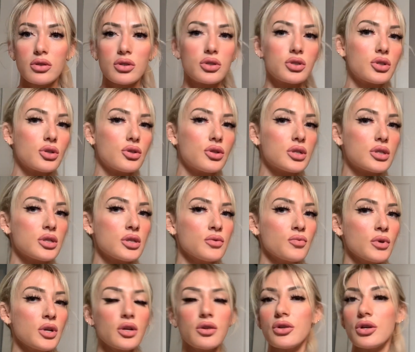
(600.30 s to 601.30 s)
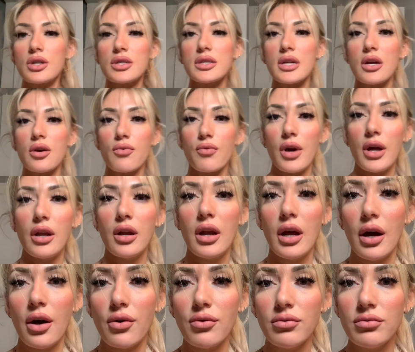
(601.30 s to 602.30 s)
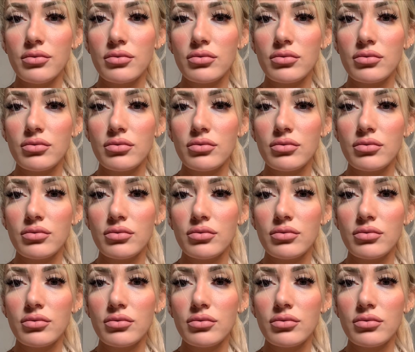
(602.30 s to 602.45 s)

So this is what it looks like right now.